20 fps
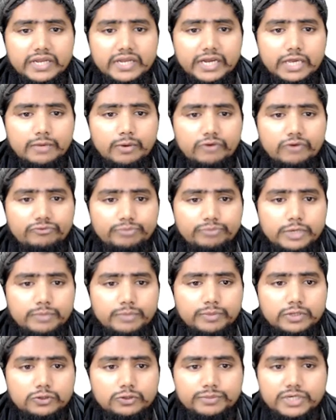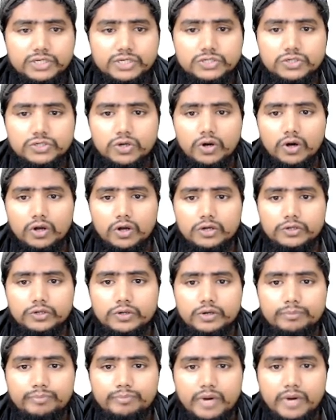of people you meet, all your
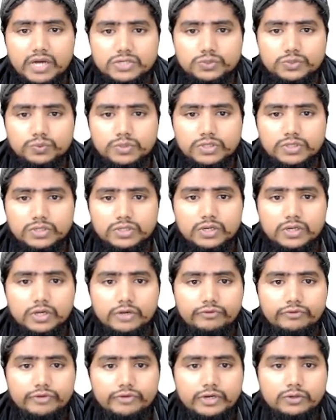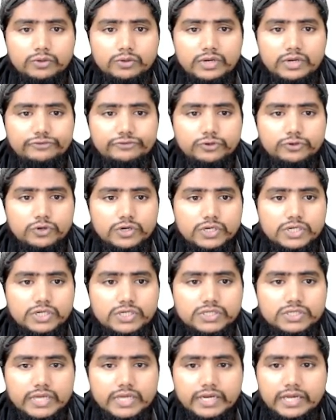password, where you left your
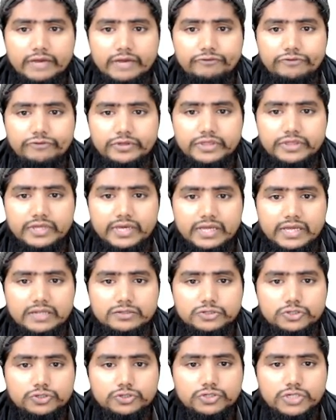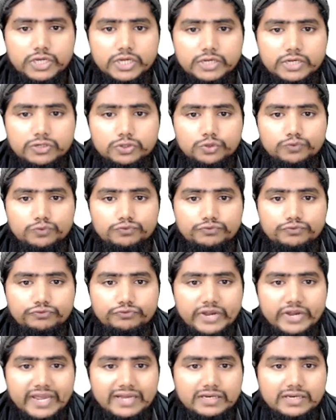keys, and everything else you tend to
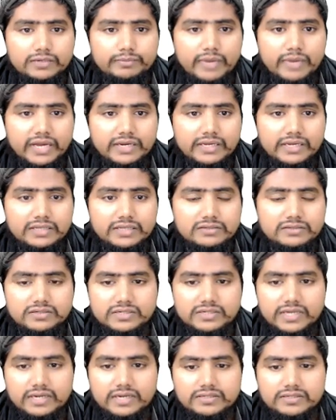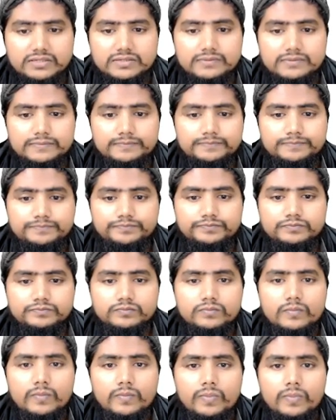forget by Nelson Delis.
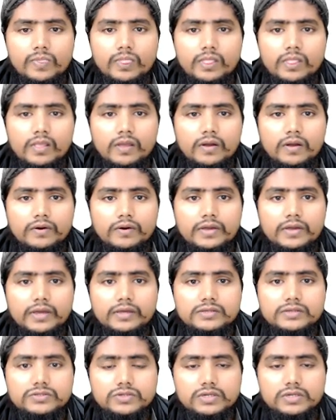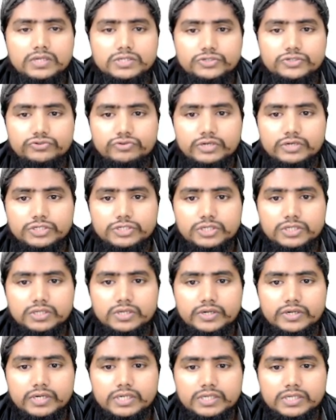Okay, so illustration
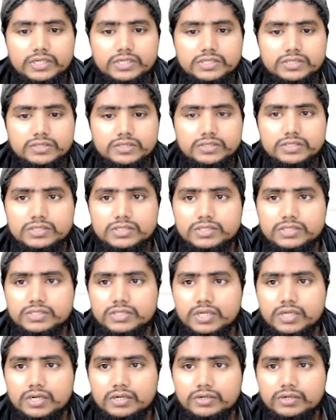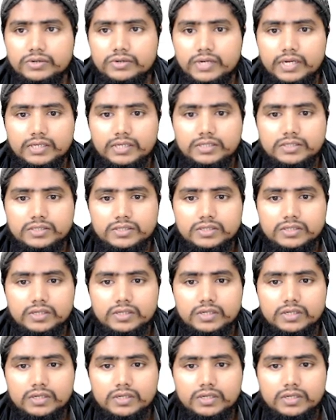credits, these are right.
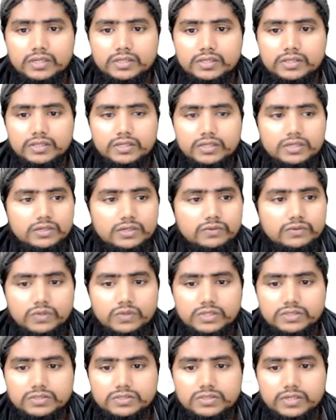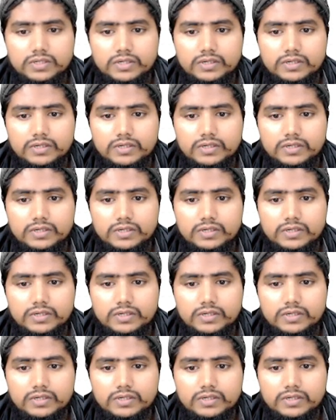And then what is there?